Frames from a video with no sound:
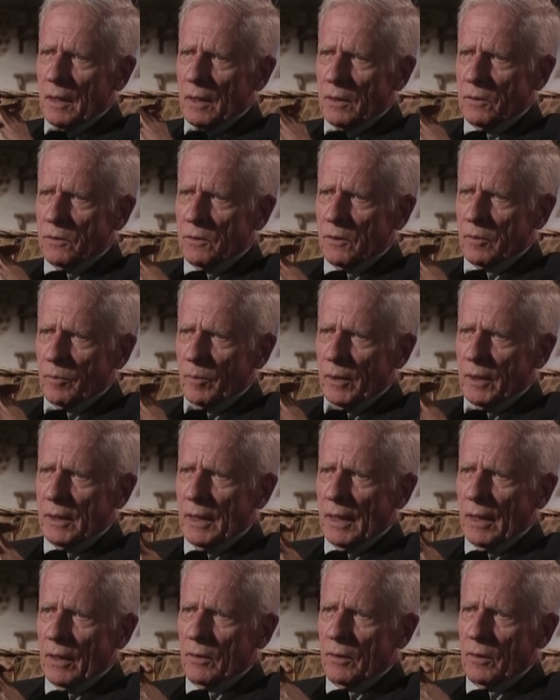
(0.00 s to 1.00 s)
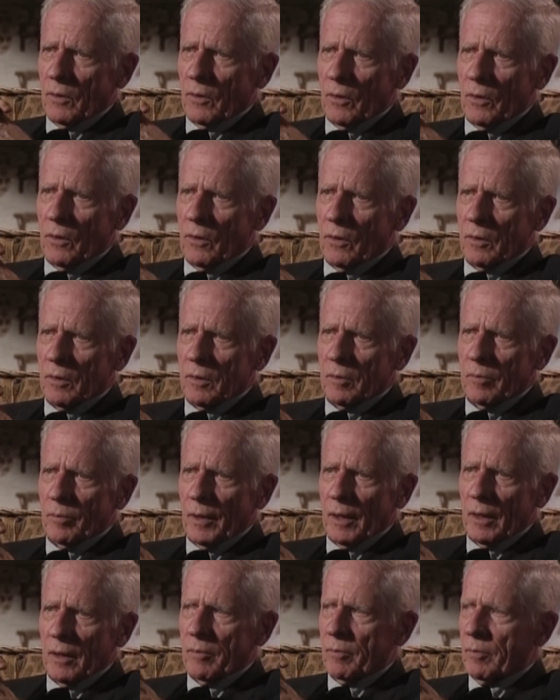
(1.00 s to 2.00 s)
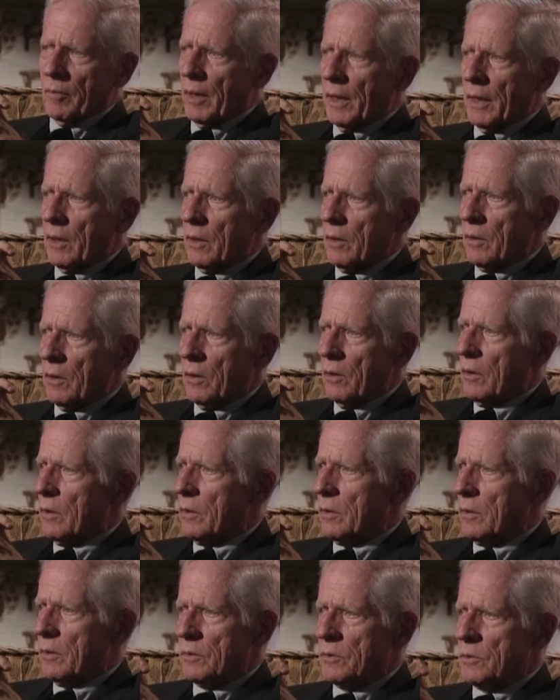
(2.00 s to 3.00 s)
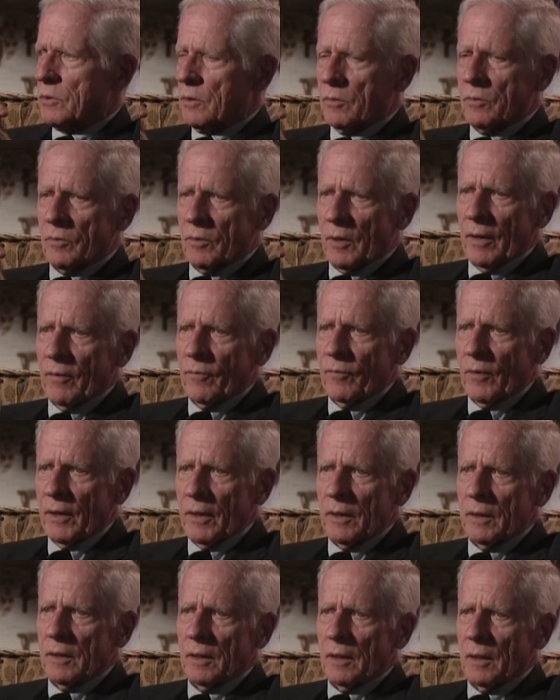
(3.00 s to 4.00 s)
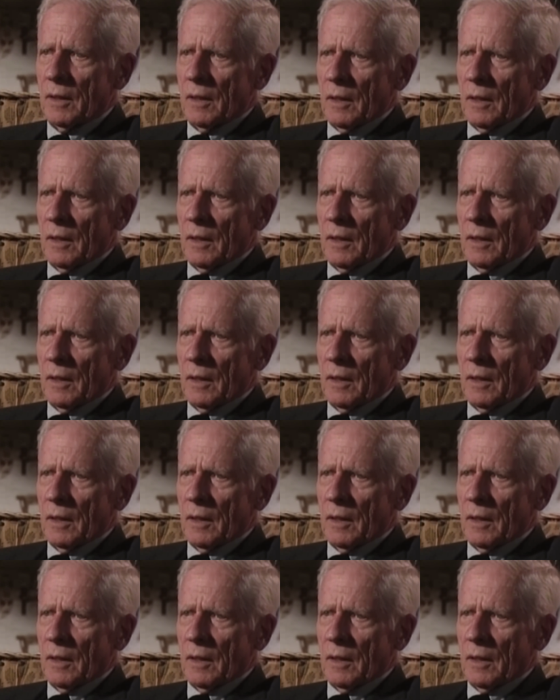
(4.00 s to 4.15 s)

and took me down a long, about a mile long or so driveway,